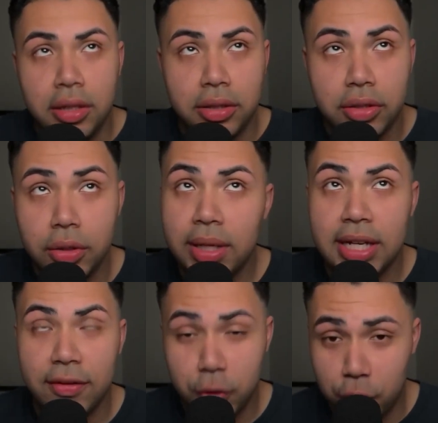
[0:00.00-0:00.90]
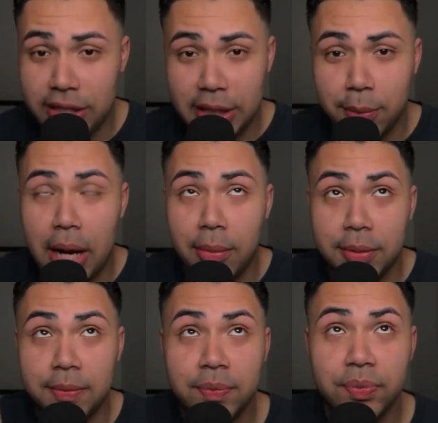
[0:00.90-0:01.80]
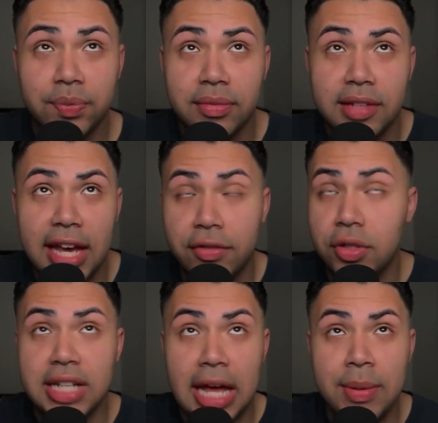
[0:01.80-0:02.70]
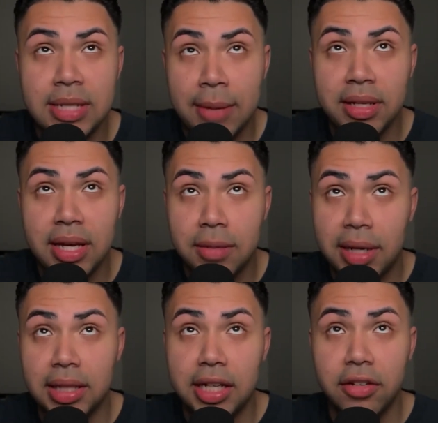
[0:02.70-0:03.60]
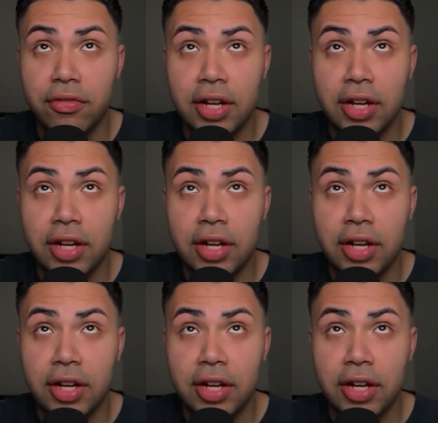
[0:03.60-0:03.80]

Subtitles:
Do I have a drinking problem? After time and time again in my life,